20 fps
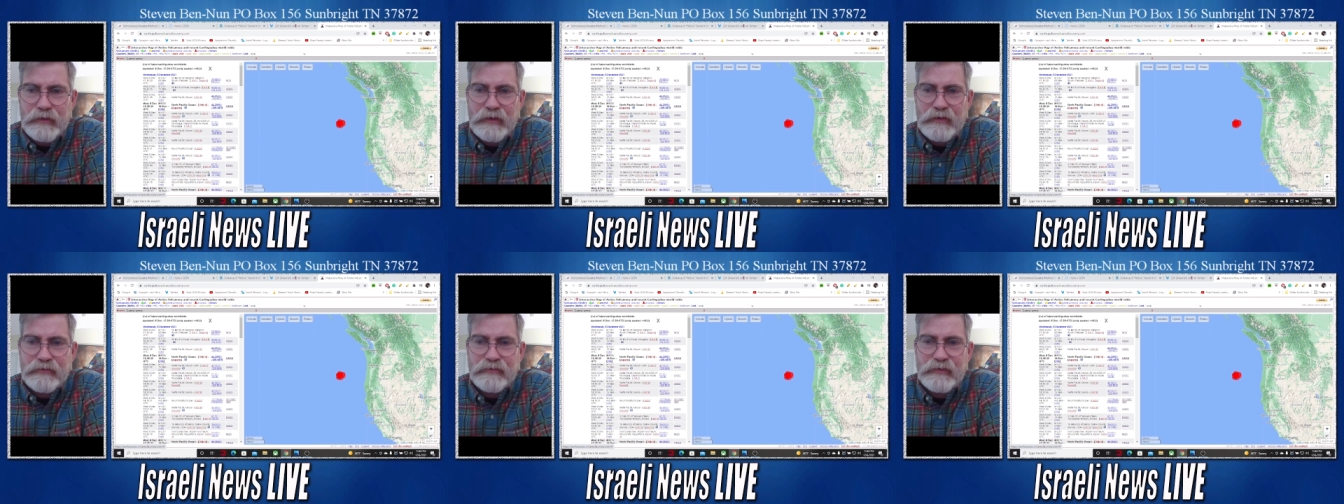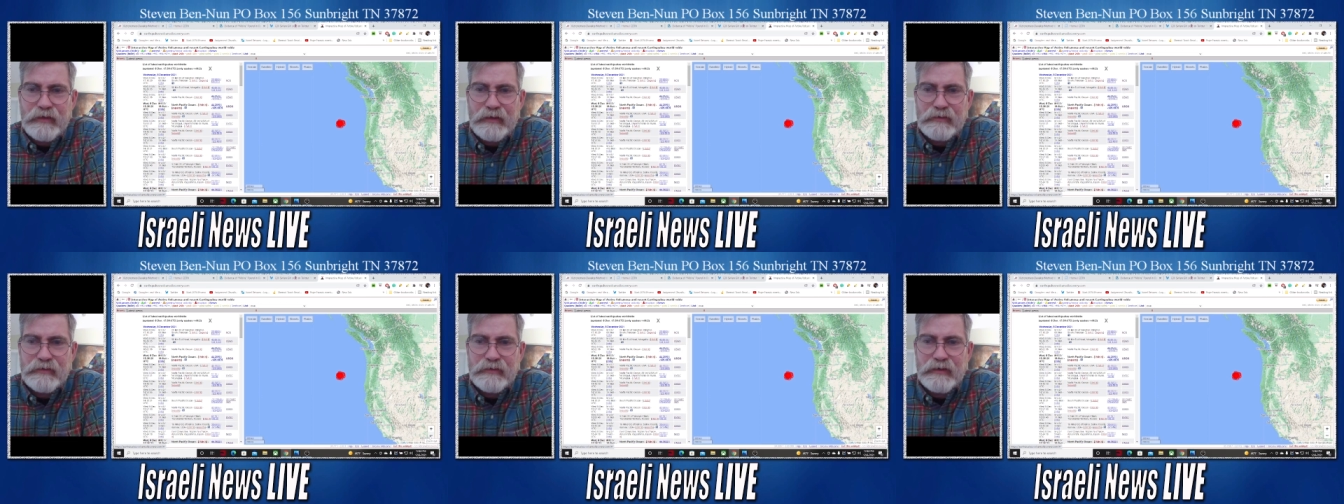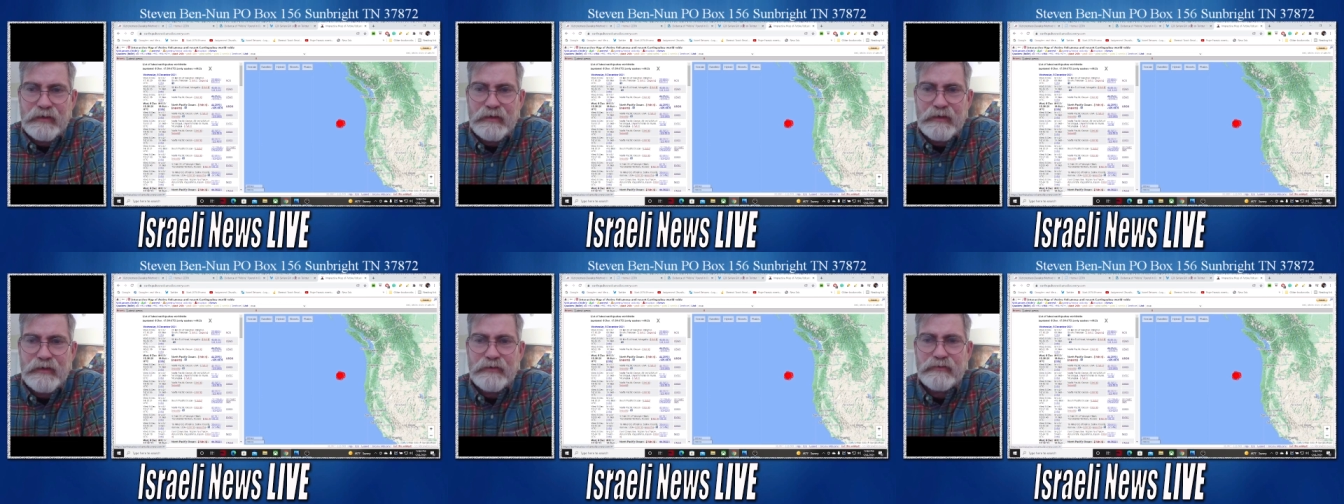is that
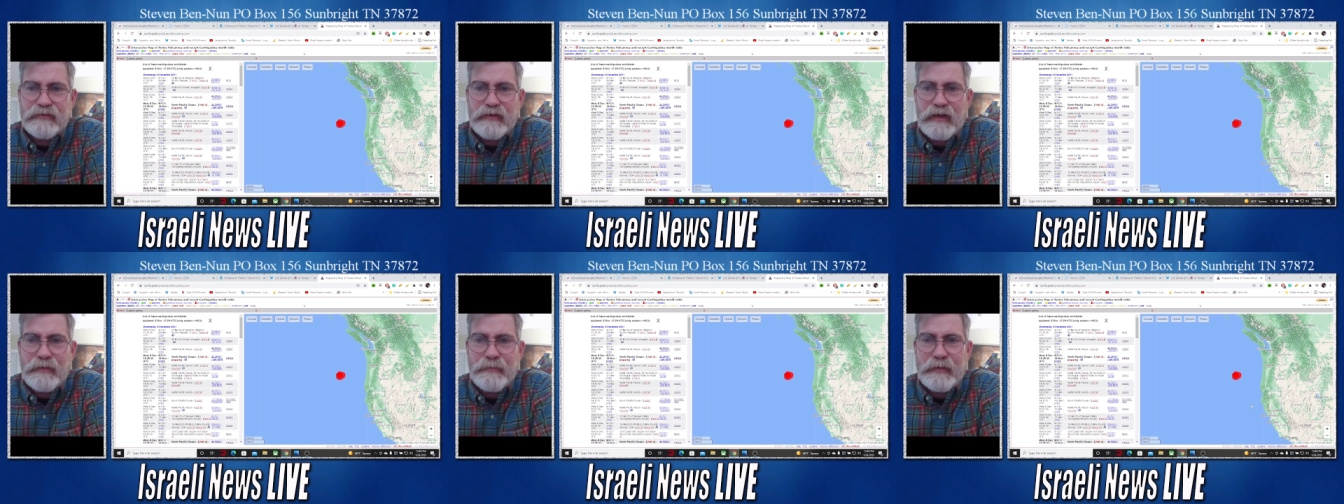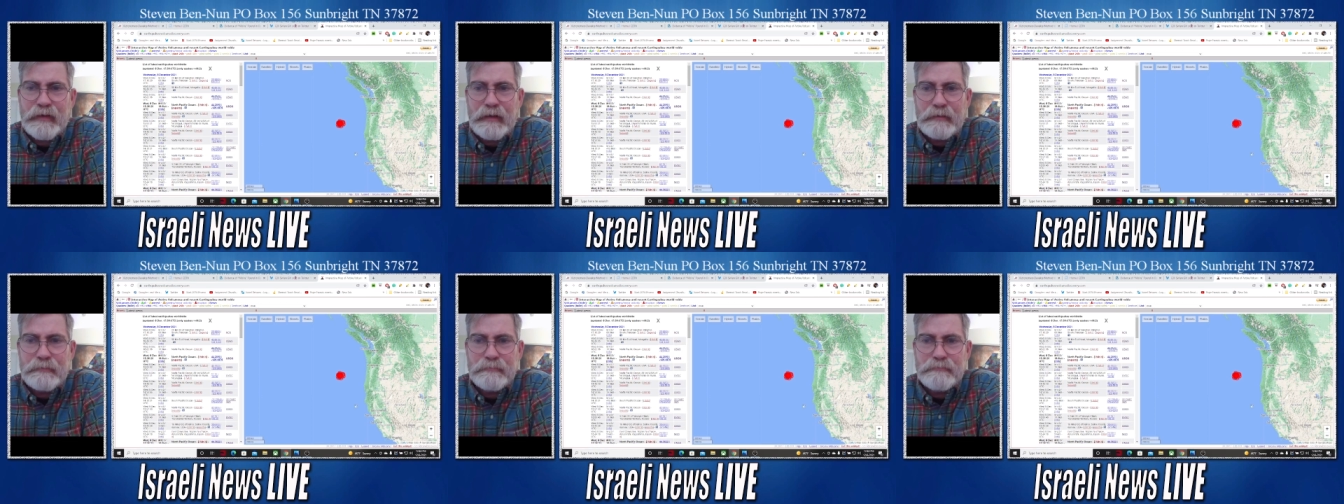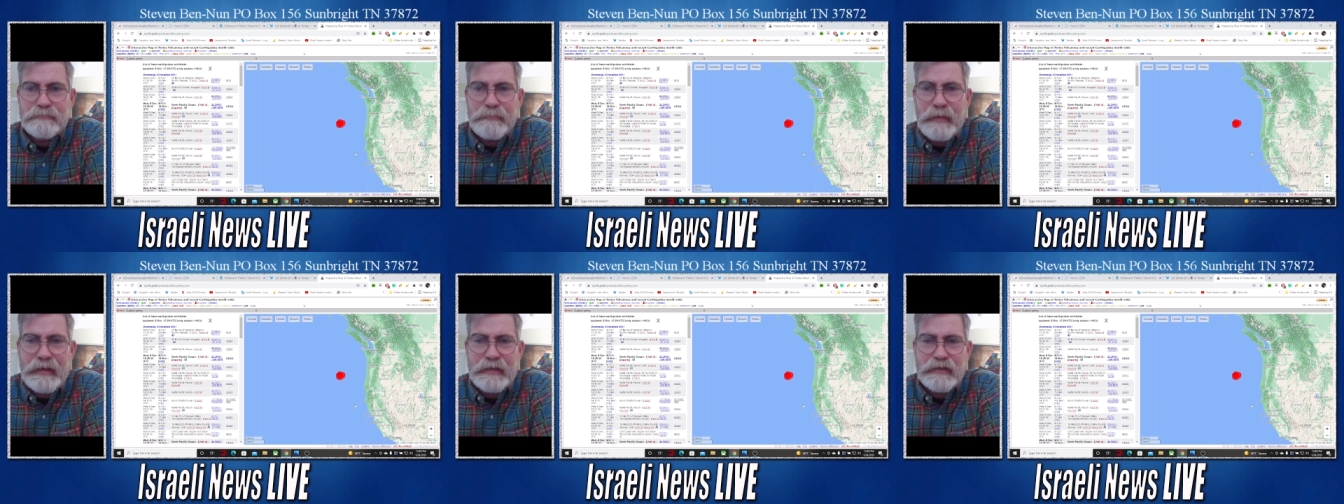there is coming a
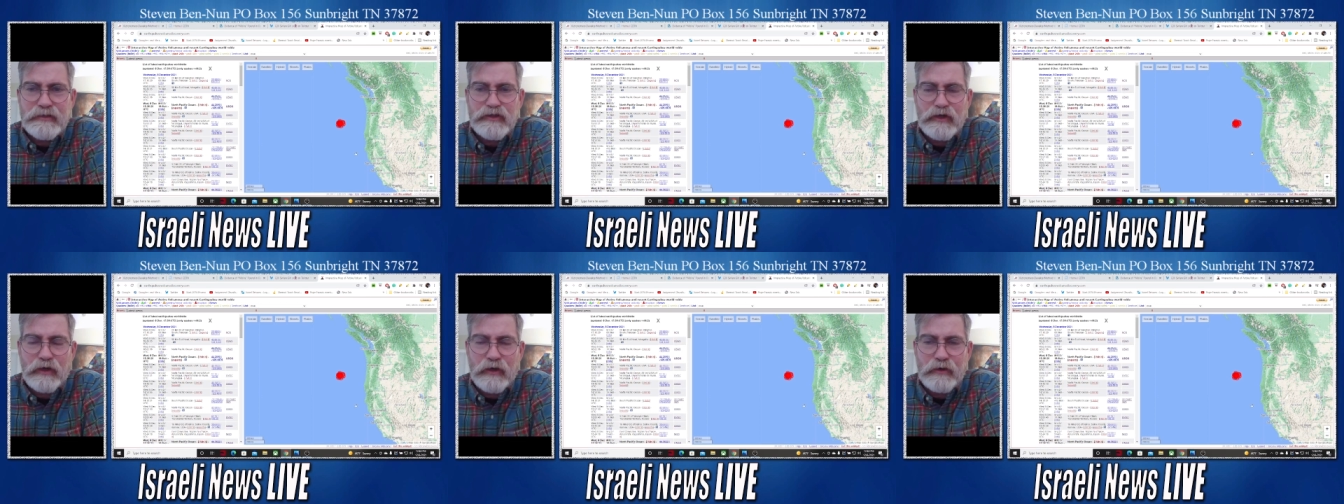major